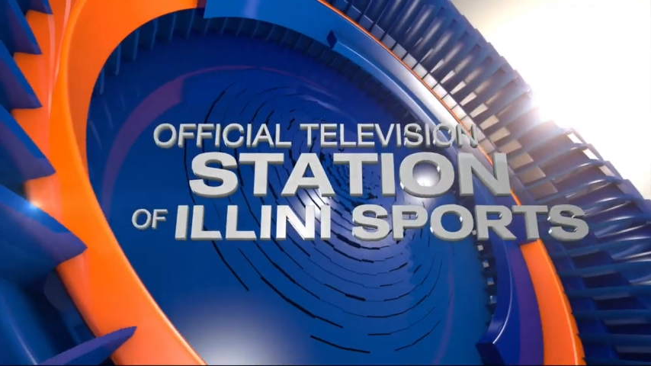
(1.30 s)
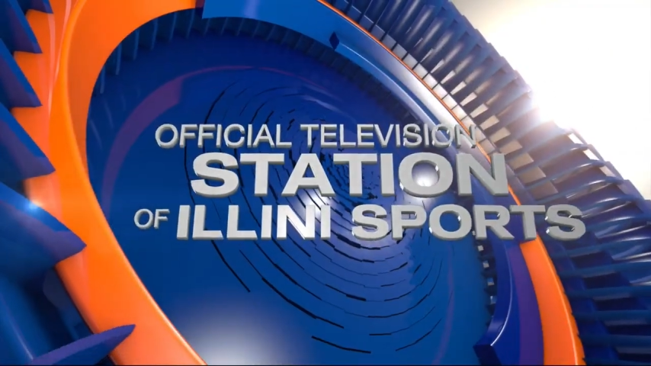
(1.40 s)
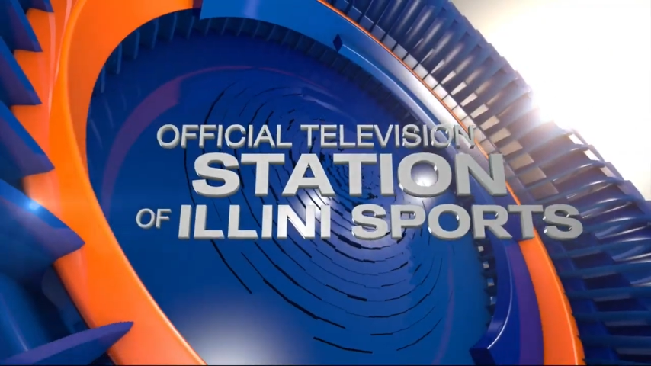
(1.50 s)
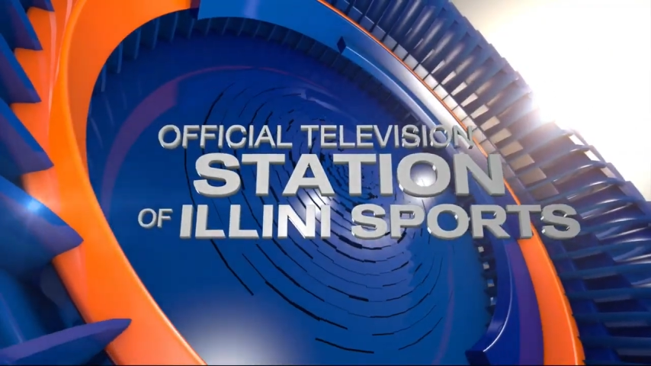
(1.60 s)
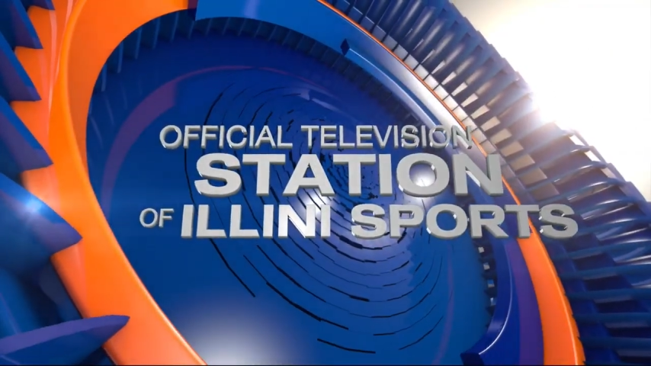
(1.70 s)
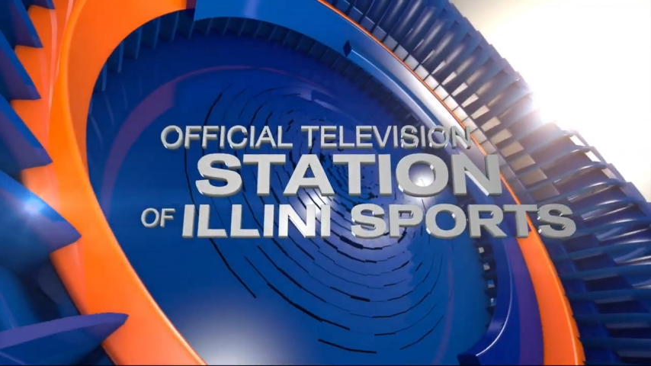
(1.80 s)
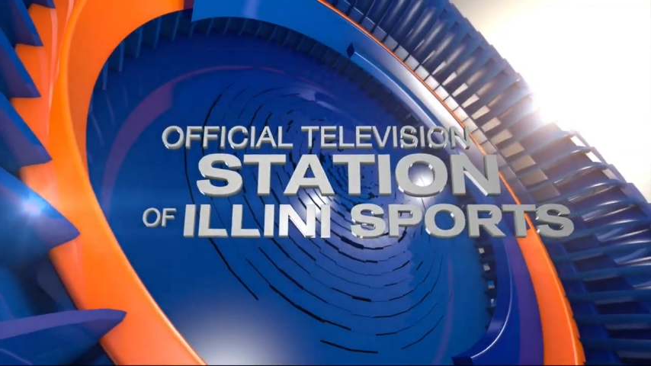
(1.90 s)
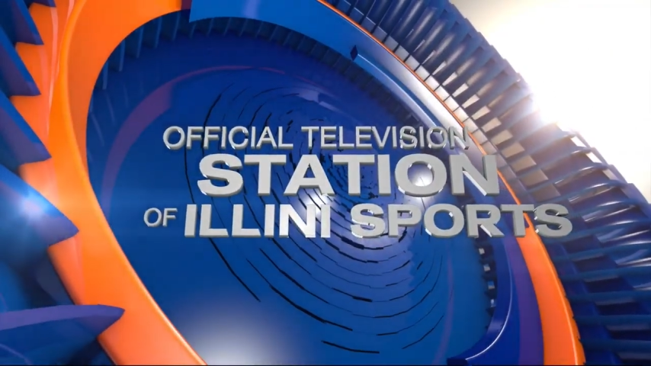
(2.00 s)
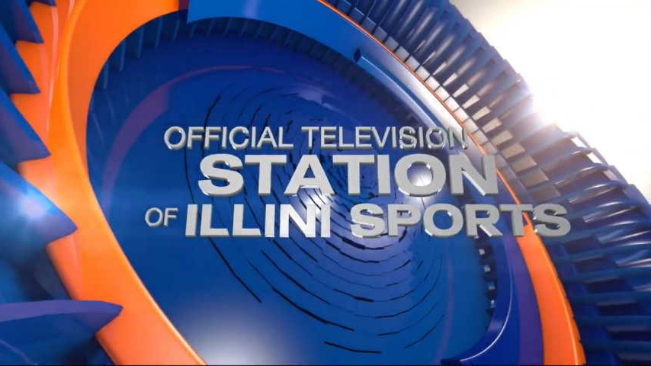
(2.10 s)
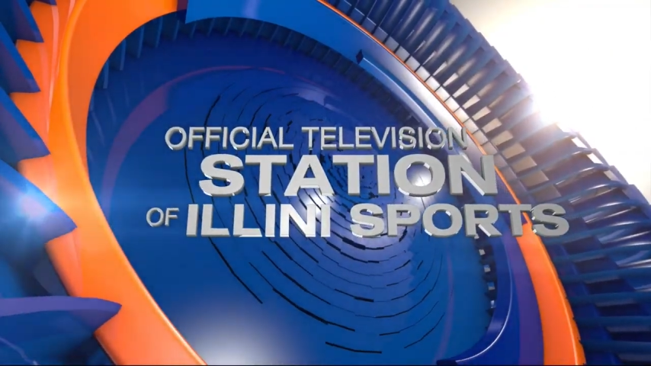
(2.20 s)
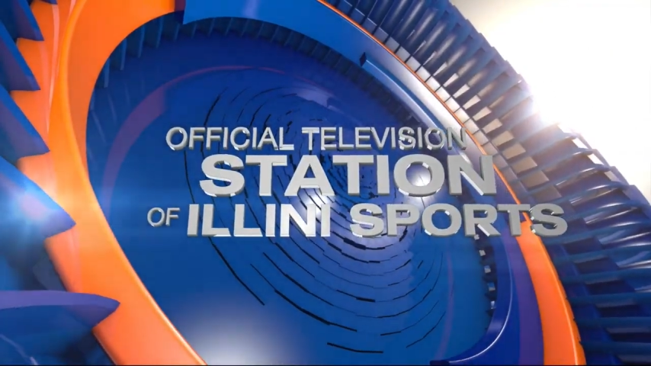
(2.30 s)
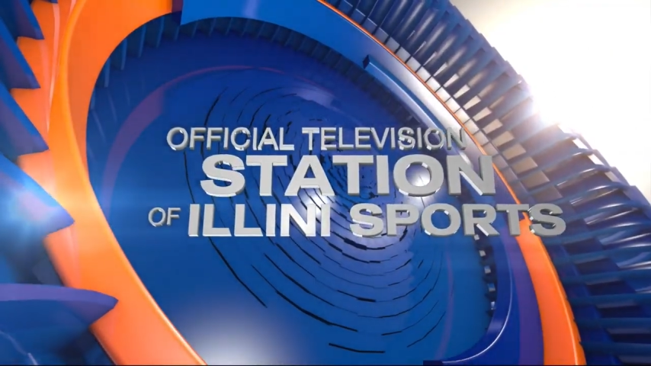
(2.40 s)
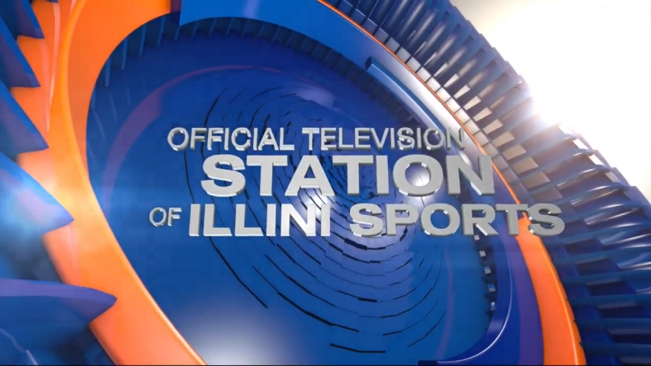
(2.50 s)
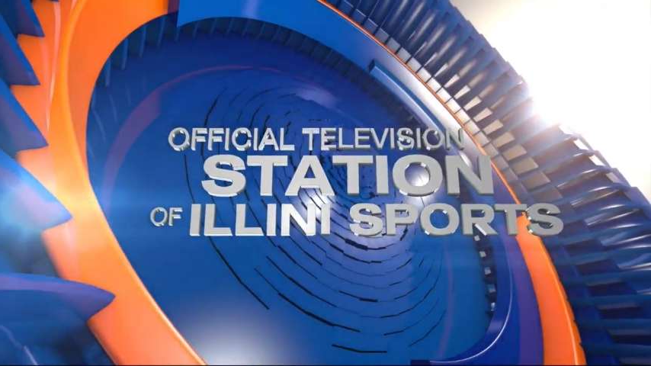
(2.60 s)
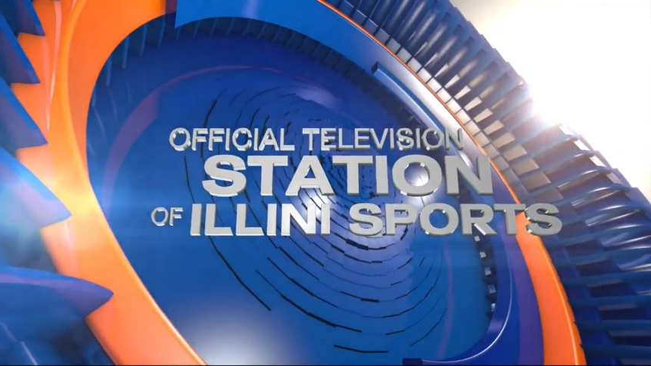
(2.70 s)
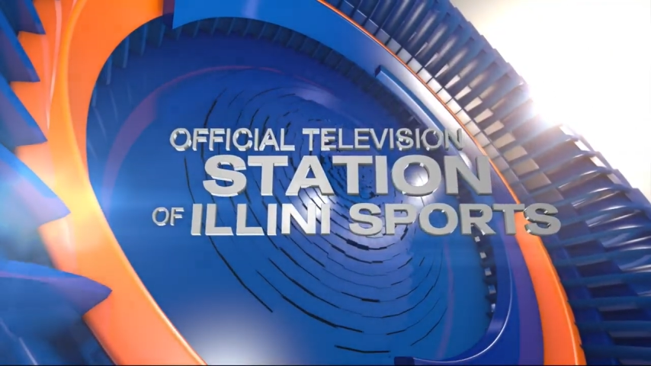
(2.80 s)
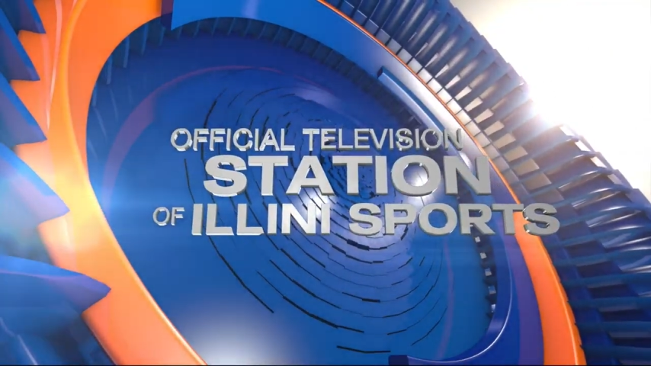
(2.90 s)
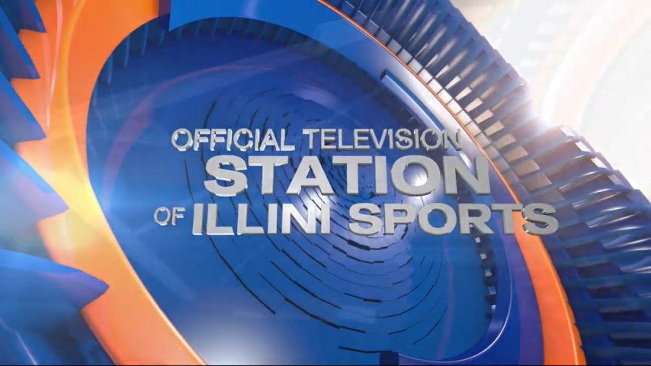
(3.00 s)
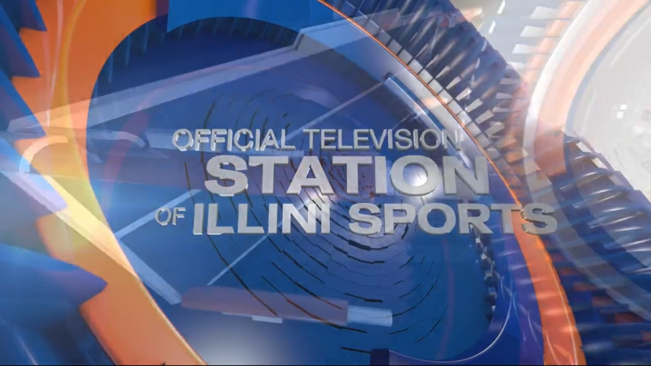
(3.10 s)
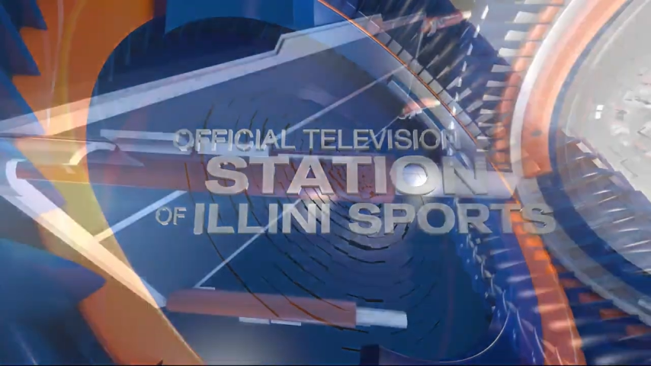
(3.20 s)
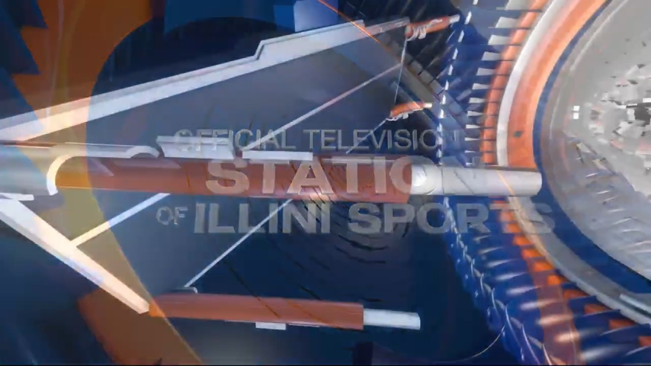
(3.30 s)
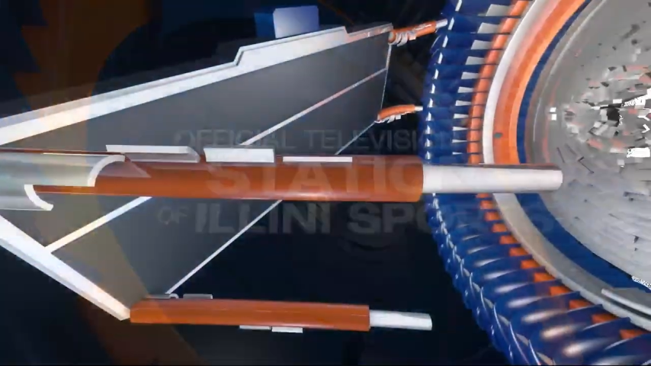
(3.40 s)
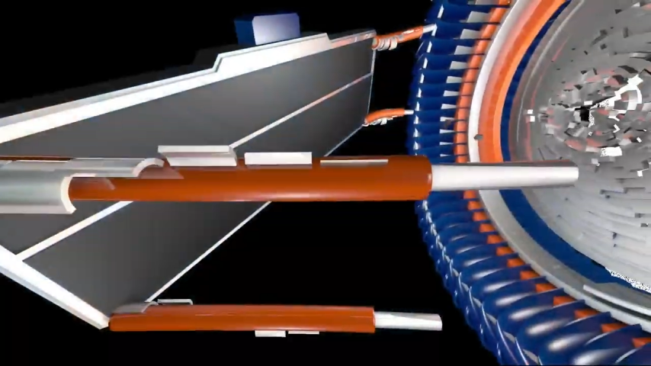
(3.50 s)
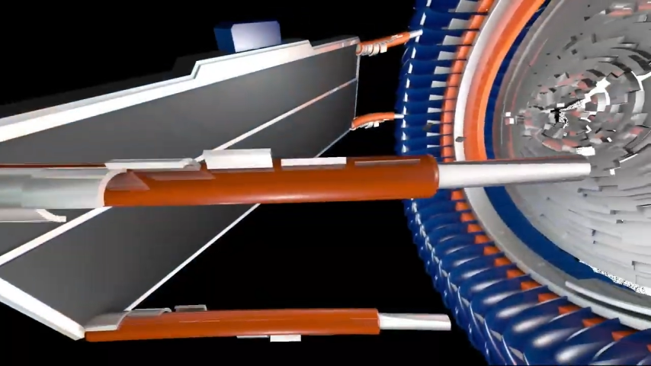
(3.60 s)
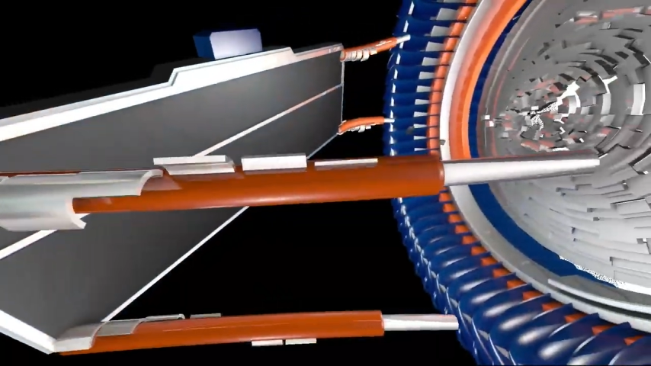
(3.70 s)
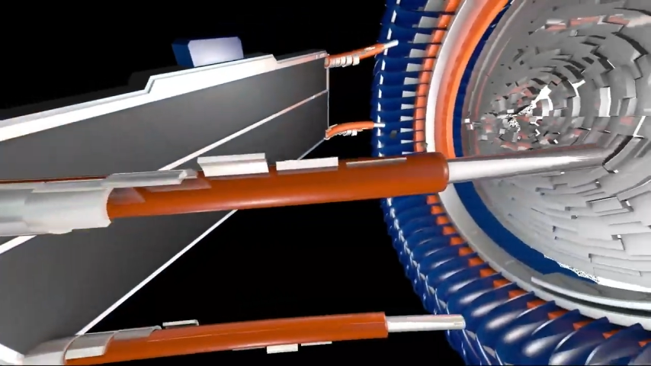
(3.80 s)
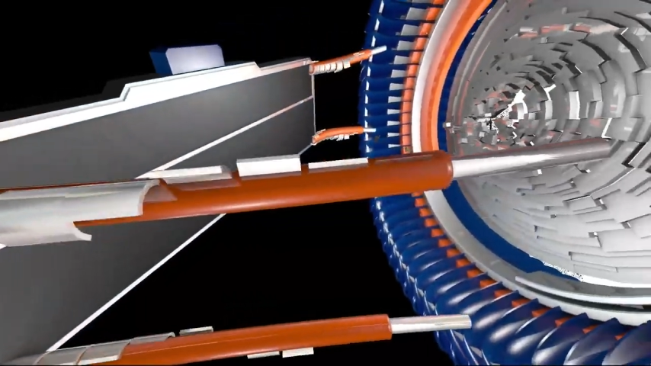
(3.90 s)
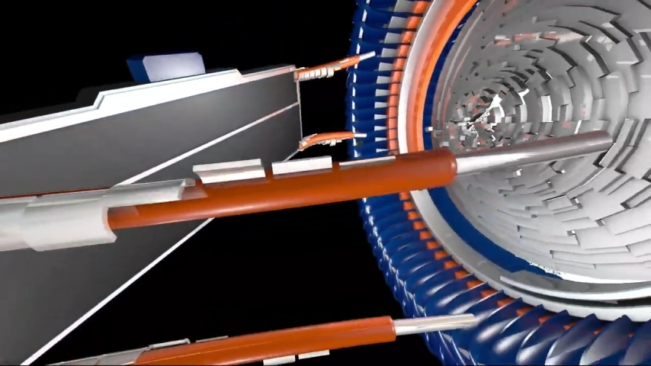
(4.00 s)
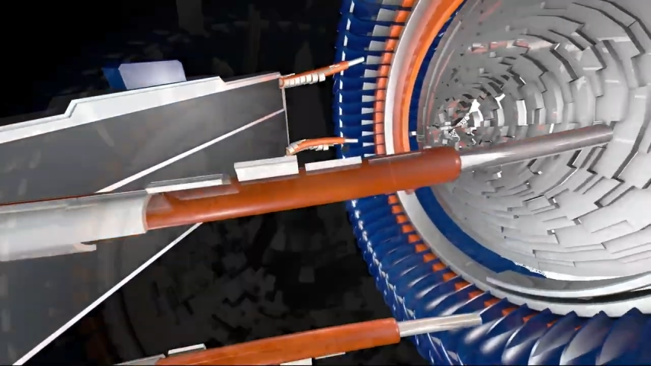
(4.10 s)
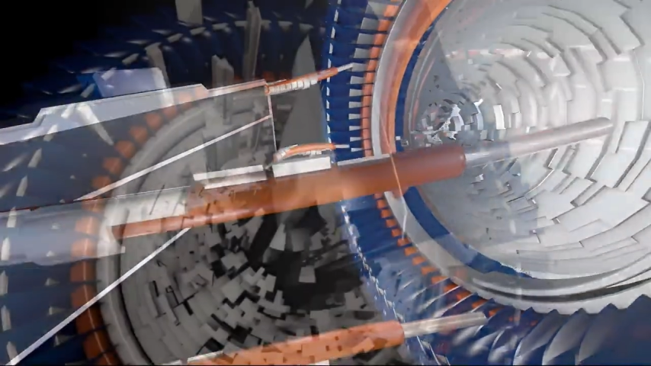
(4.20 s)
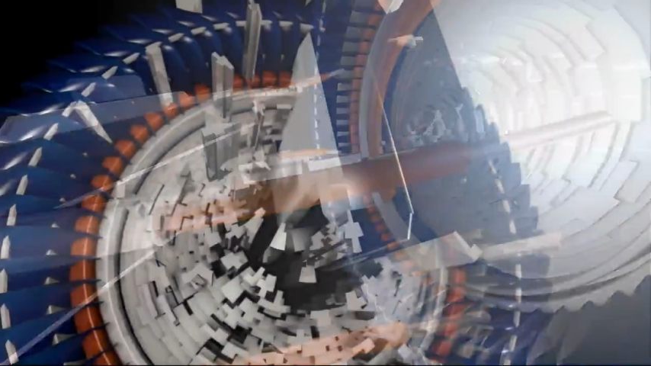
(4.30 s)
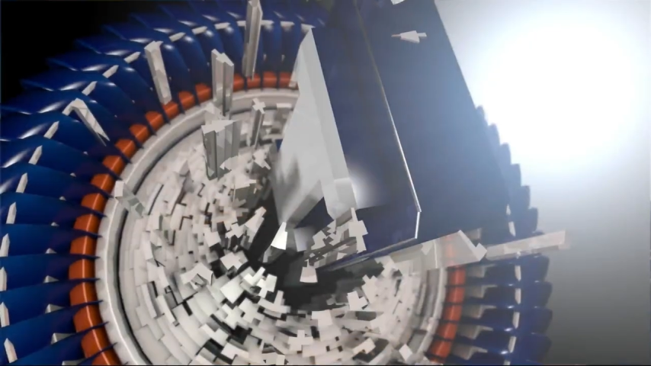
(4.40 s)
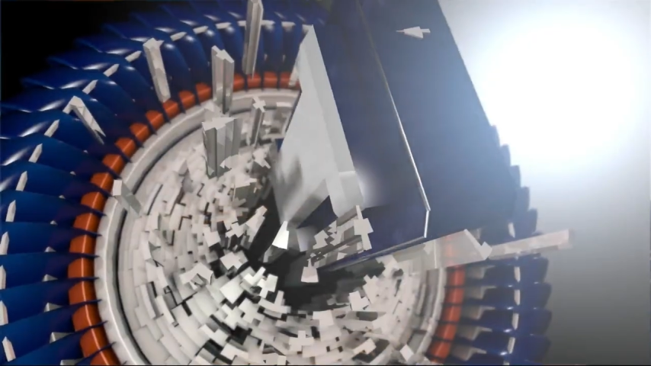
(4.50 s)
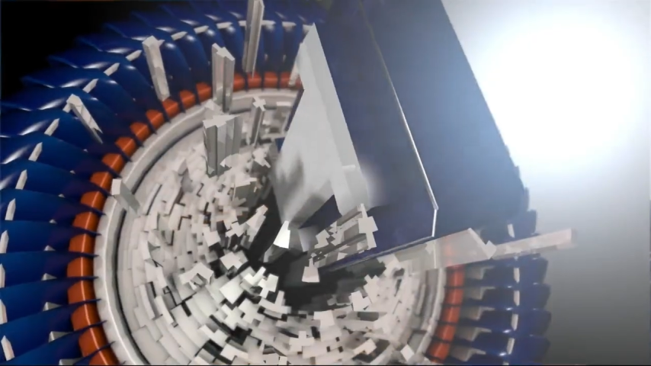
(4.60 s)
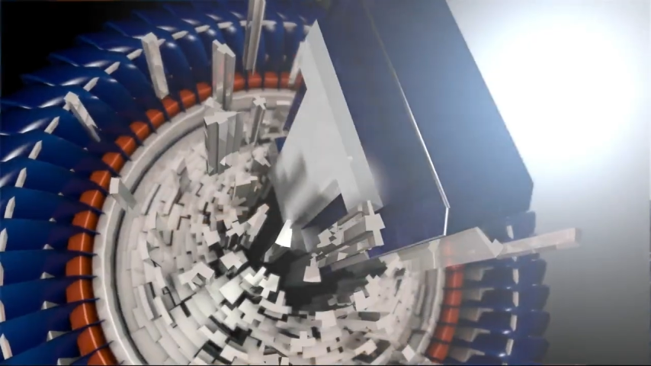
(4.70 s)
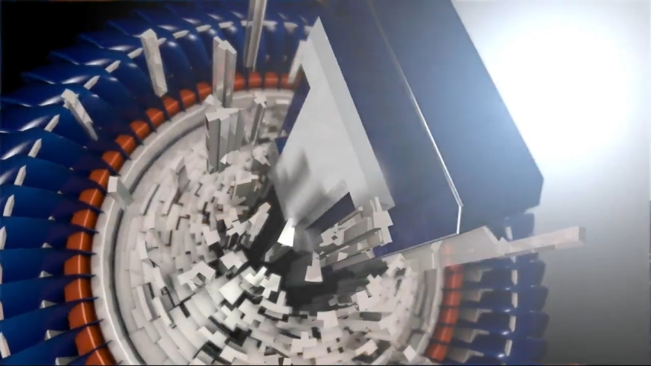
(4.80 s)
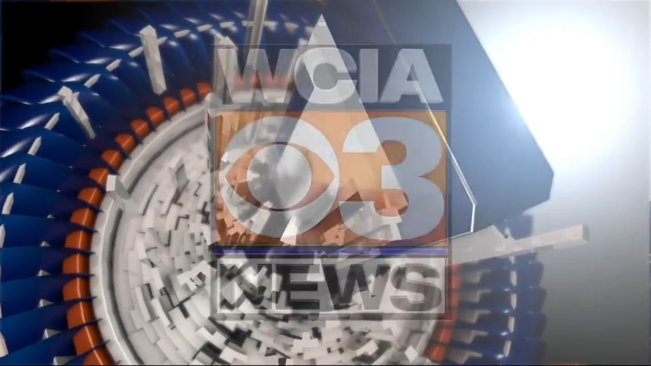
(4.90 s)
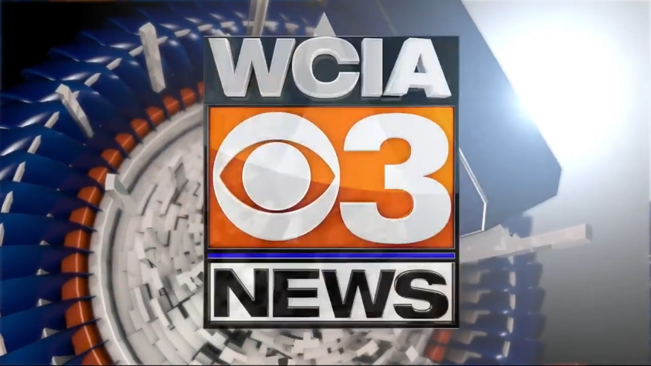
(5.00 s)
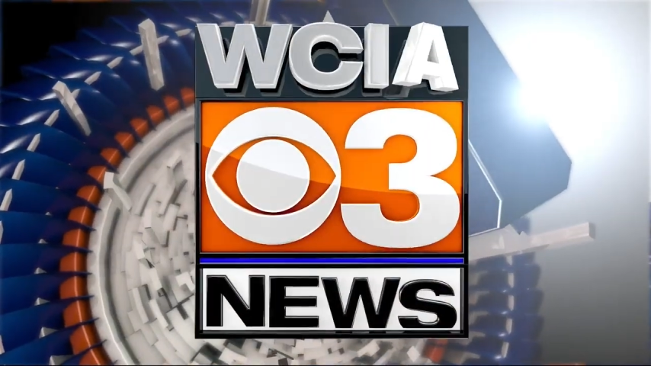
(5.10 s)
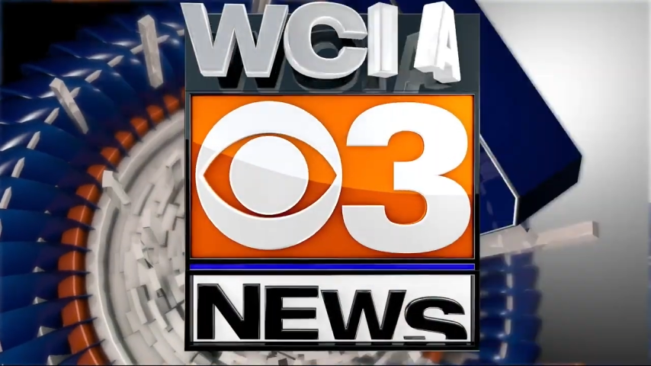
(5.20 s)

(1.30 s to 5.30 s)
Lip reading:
Nobody's mouth can be seen.